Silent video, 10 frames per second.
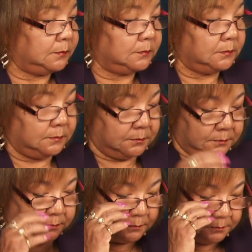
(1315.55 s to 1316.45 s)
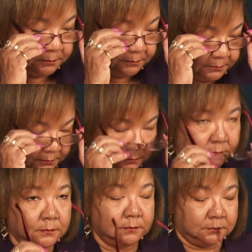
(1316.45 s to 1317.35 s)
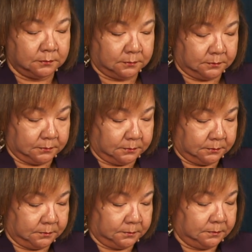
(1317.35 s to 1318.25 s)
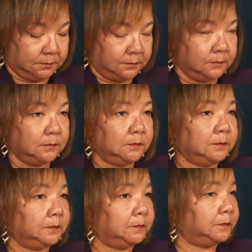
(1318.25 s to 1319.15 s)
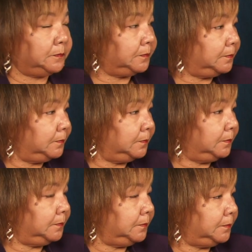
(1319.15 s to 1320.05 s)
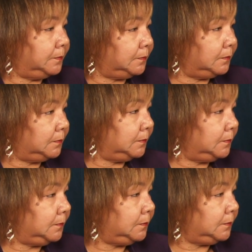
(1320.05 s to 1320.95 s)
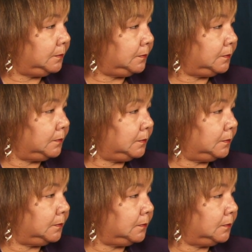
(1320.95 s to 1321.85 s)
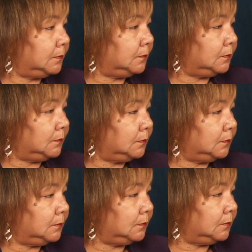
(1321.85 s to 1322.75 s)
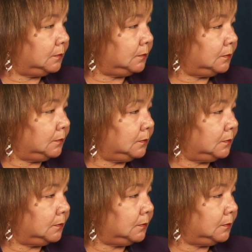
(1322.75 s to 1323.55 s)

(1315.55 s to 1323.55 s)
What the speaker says: [no speech]